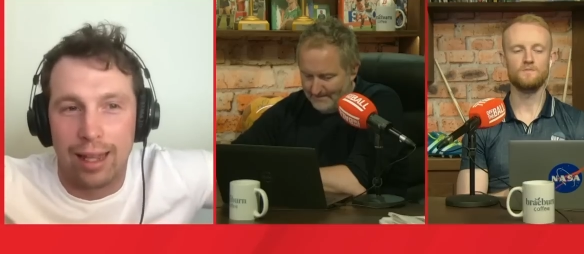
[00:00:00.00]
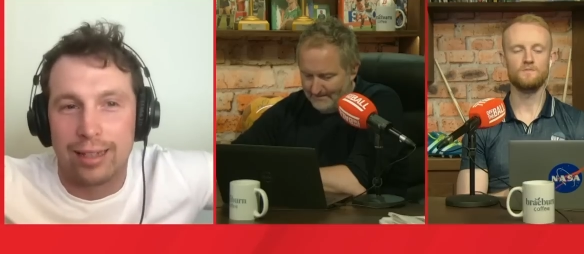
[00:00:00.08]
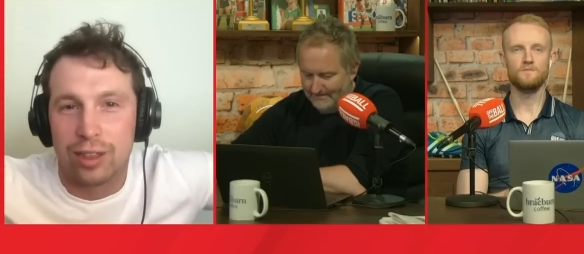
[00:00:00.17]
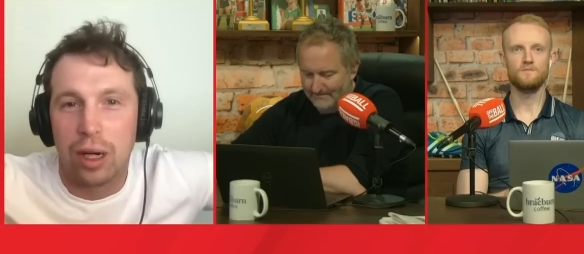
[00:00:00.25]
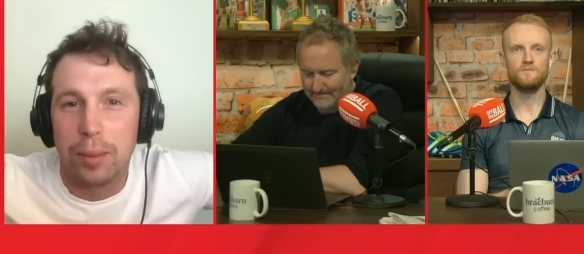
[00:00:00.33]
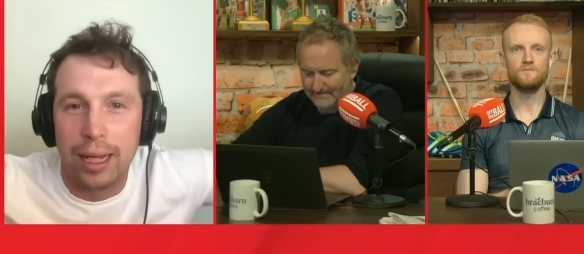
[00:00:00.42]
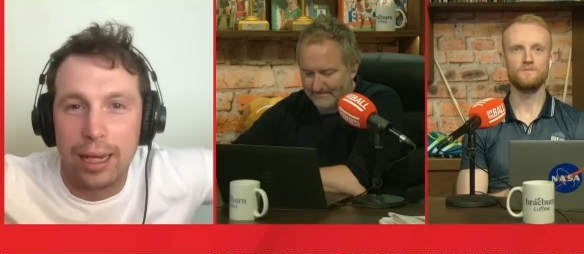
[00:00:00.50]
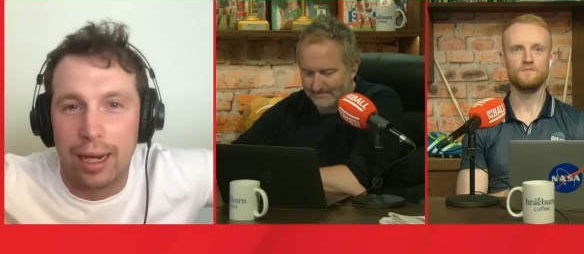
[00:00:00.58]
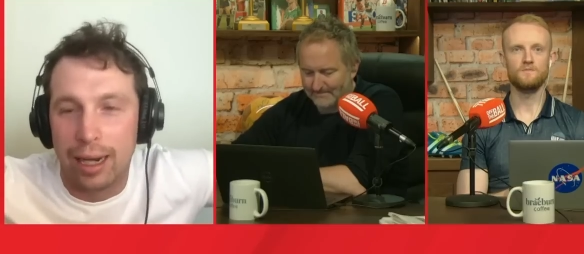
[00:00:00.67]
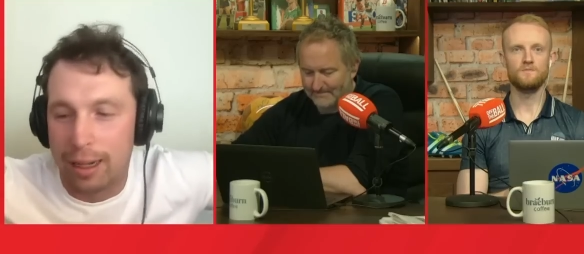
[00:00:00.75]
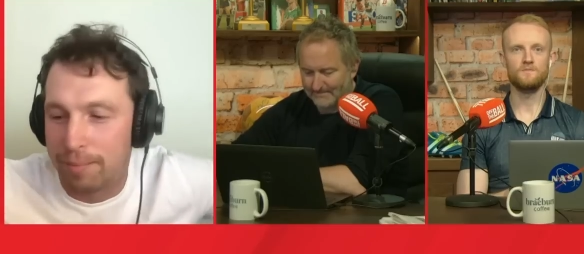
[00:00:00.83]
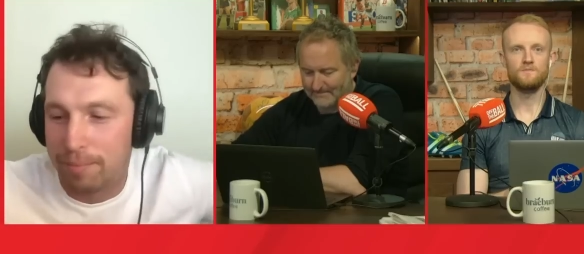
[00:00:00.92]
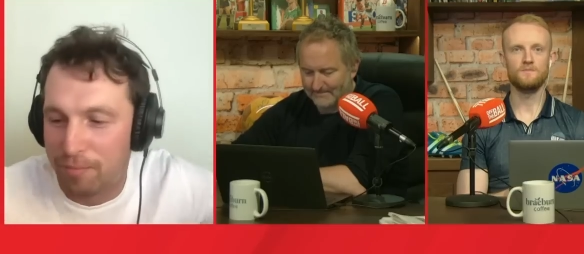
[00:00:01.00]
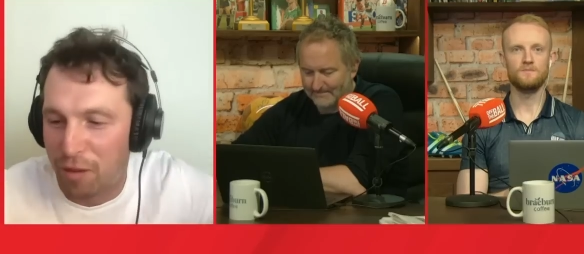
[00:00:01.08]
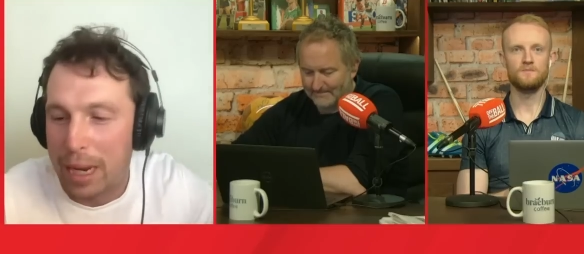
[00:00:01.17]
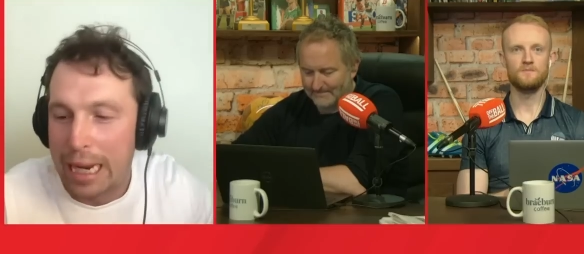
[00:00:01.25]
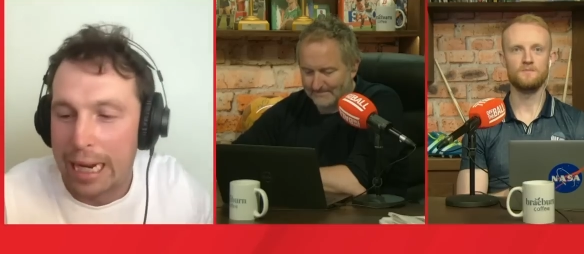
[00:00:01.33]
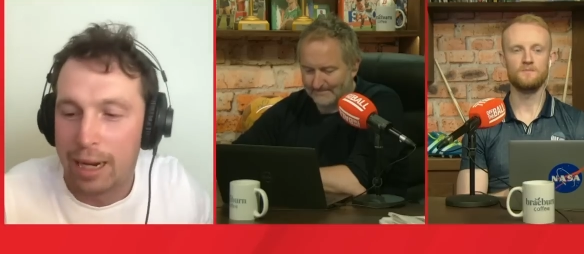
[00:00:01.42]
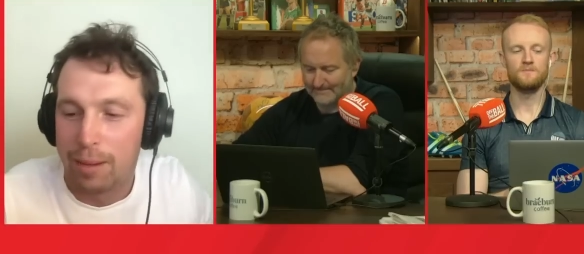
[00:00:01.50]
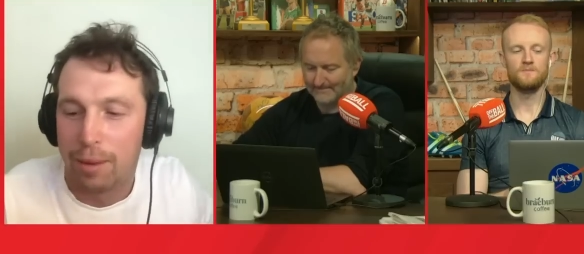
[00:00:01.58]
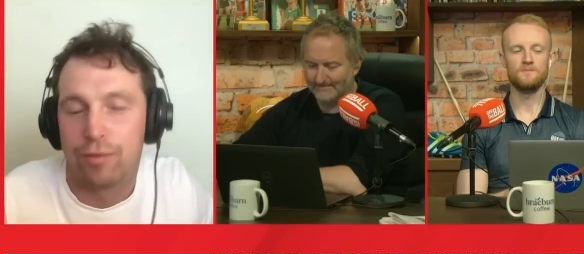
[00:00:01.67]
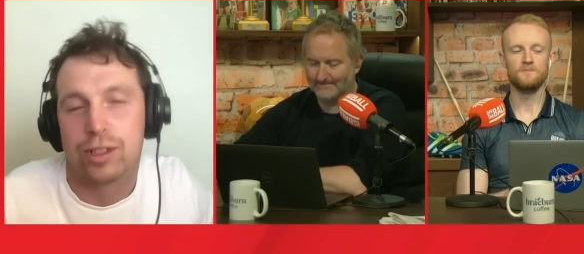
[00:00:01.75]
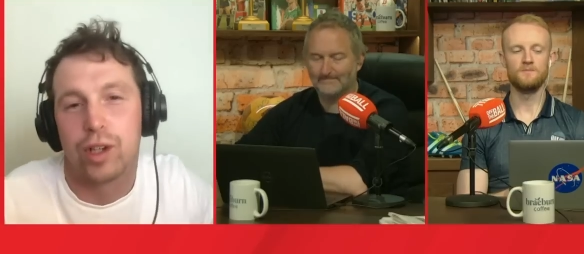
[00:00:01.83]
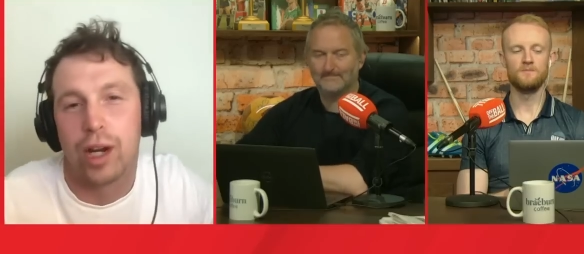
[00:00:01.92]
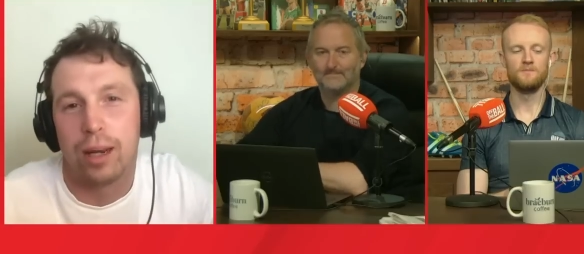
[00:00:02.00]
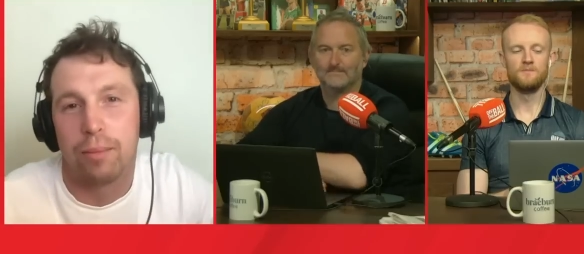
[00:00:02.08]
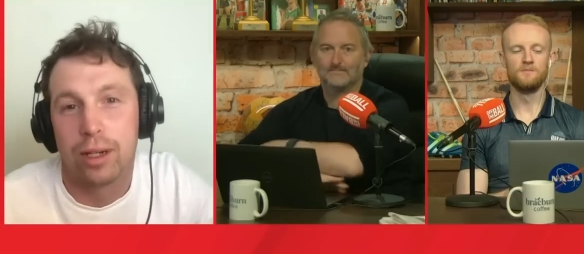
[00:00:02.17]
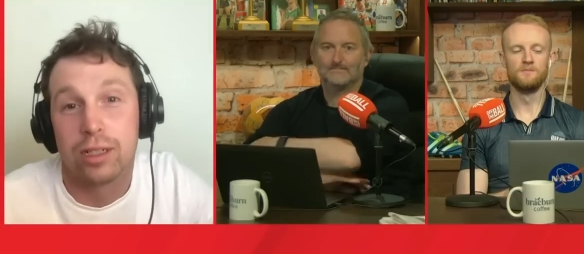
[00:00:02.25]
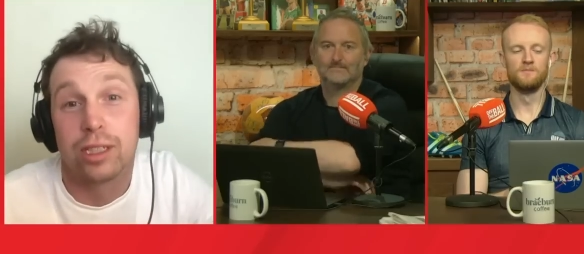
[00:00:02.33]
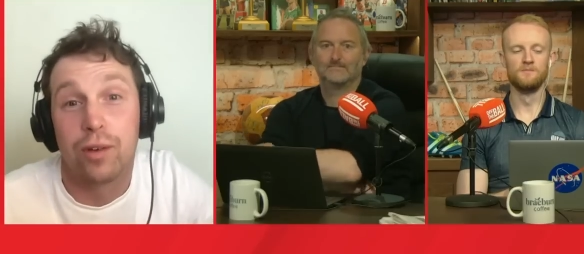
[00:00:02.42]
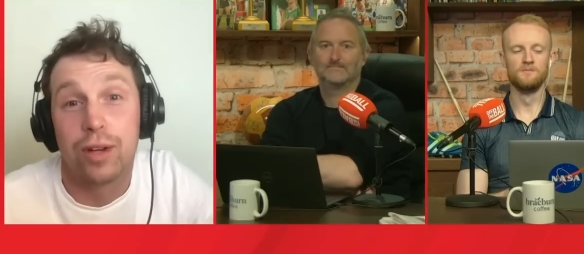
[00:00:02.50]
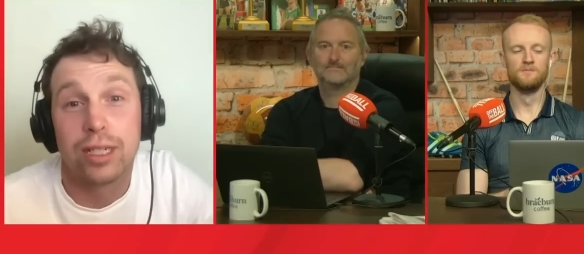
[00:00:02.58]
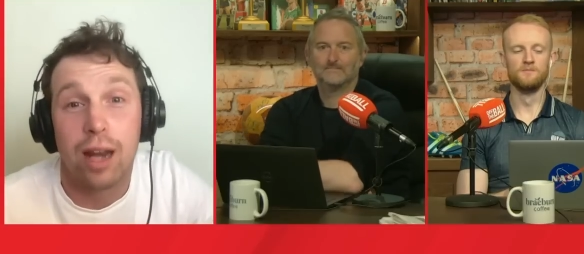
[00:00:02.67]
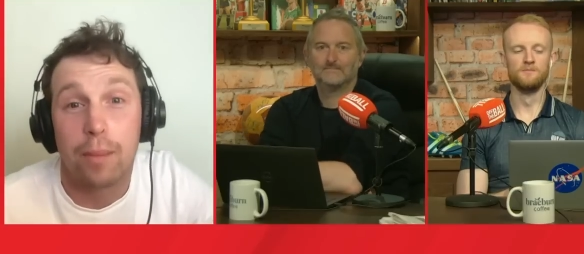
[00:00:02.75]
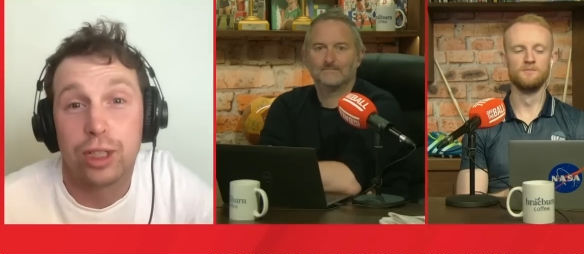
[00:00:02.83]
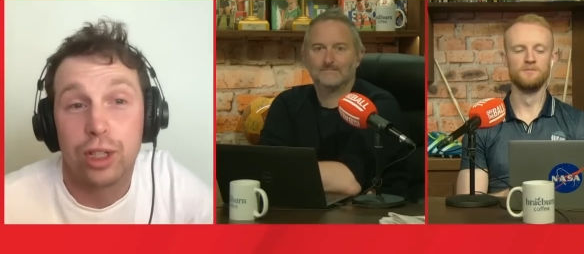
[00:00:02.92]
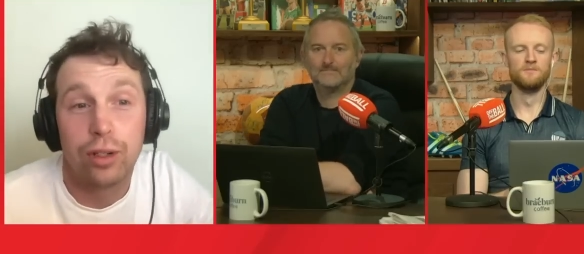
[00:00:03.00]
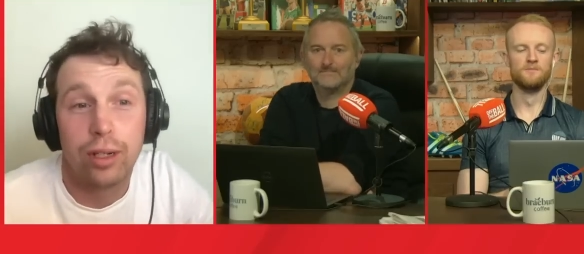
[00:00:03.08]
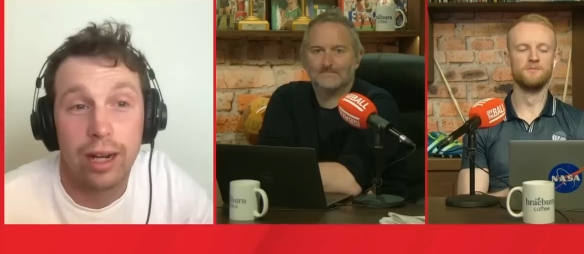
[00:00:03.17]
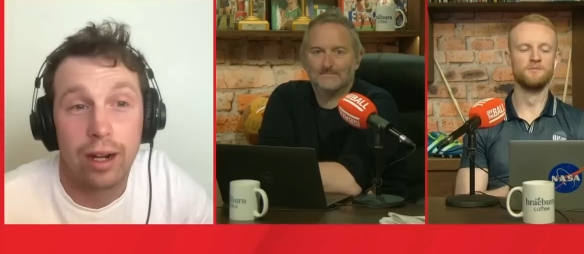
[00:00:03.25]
Speaker 1: it's going to be, for me, a little bit frustrating, because there is an opportunity